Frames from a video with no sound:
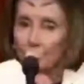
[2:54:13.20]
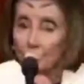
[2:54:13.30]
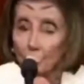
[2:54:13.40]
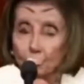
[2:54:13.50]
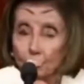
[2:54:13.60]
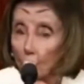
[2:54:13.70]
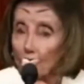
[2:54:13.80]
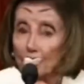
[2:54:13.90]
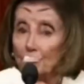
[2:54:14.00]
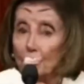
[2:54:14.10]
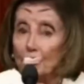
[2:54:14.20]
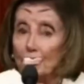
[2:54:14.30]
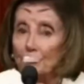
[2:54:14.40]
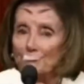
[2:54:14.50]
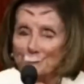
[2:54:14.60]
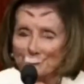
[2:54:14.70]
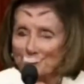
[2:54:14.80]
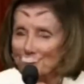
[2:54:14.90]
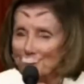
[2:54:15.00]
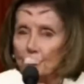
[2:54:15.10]
well, America,
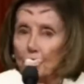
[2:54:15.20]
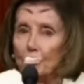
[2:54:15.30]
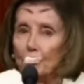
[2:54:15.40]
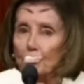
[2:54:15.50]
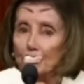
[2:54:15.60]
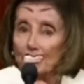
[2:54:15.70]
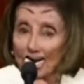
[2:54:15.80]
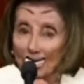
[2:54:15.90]
today's the